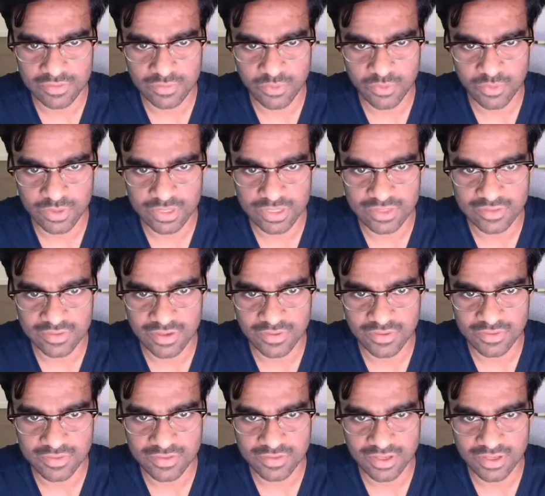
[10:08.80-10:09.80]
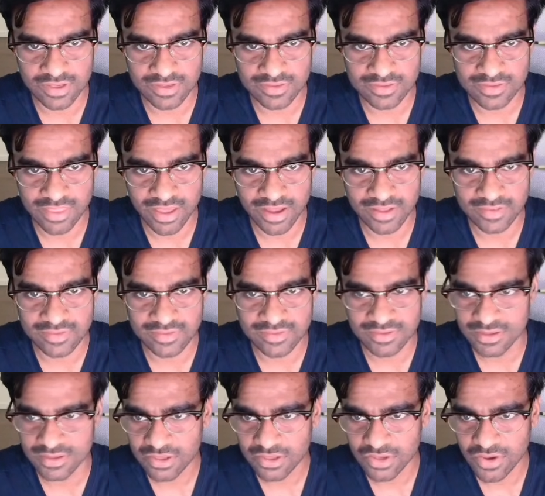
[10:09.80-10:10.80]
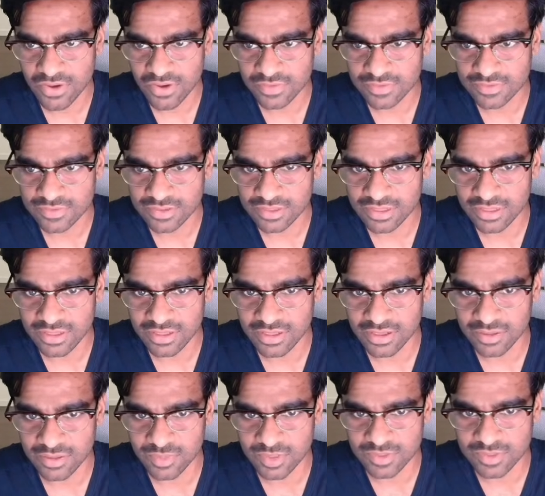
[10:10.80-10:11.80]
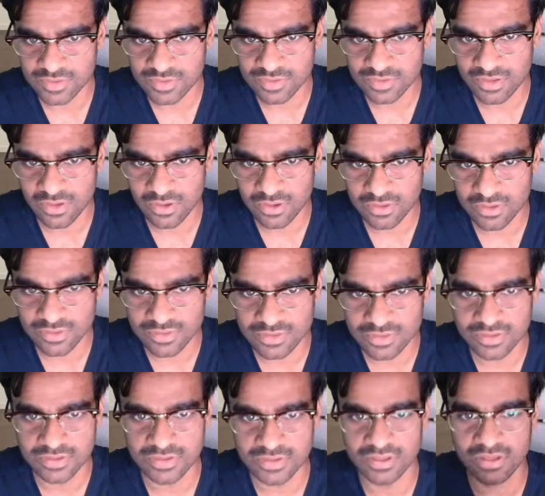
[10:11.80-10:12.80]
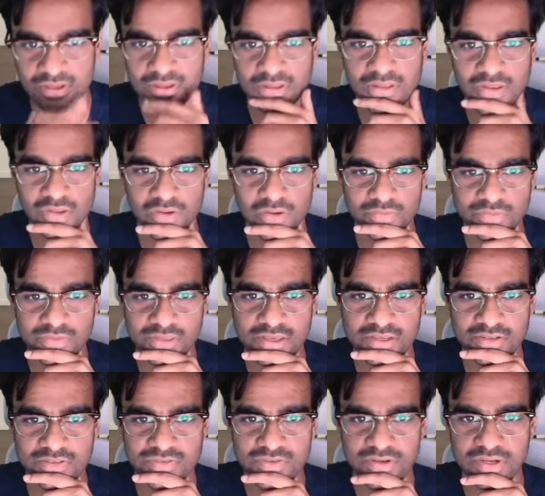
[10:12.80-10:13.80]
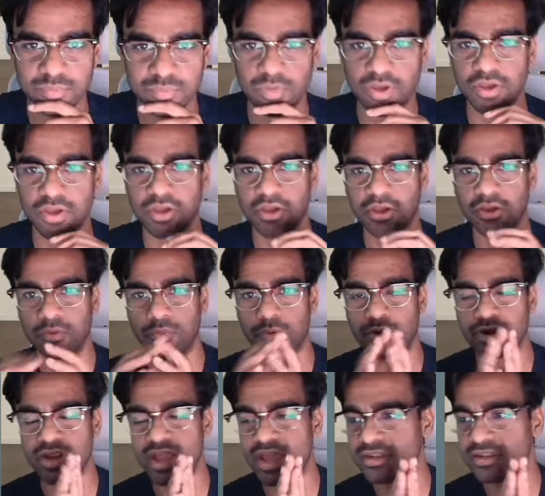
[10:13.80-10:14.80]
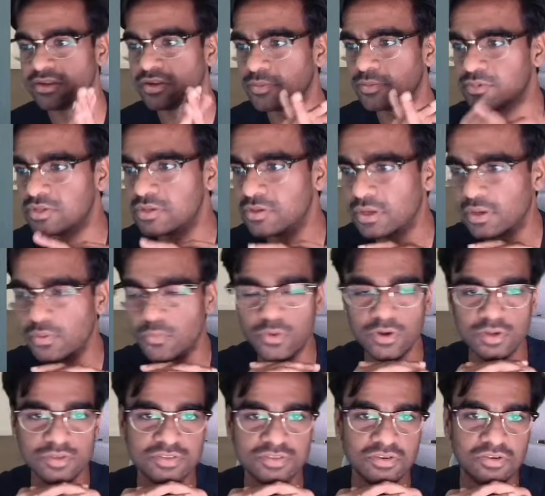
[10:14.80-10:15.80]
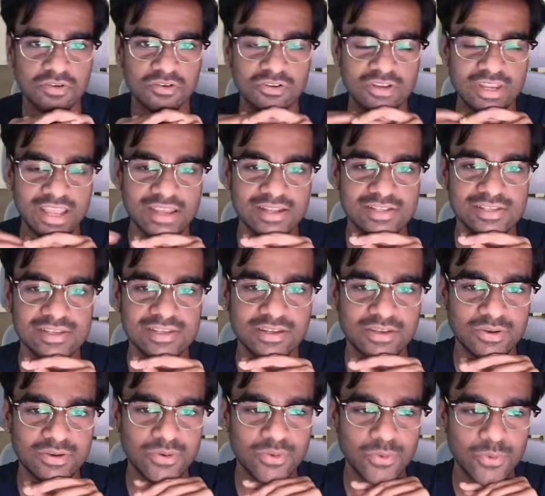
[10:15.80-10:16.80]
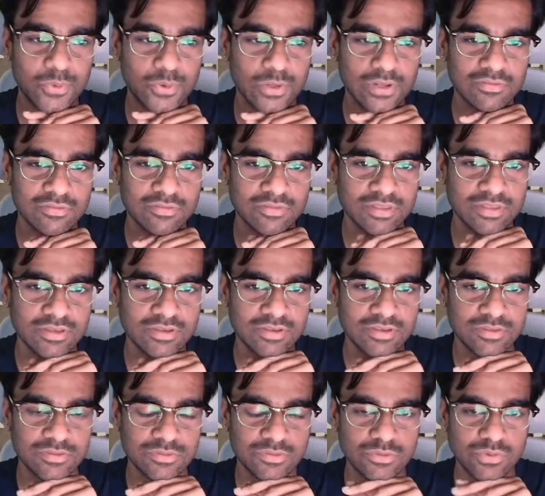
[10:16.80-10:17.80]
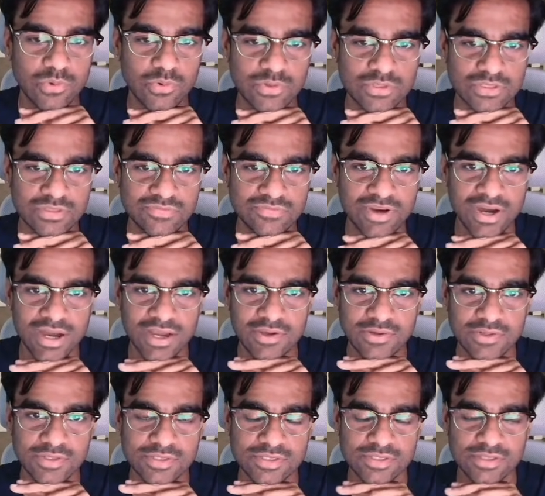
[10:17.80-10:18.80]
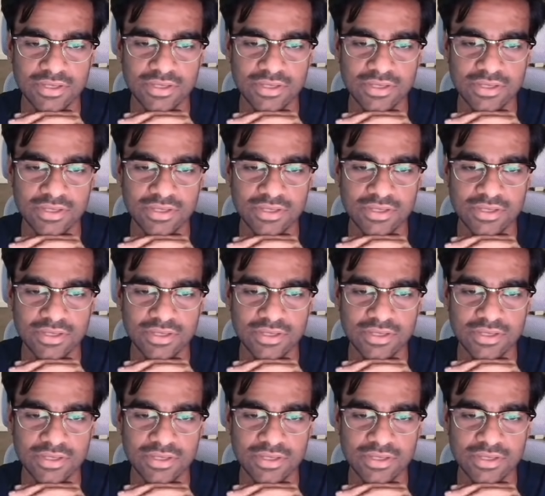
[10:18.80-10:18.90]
more details is that you can't see here because it's lost a lot of the history, but what it ended up doing was creating all of the source files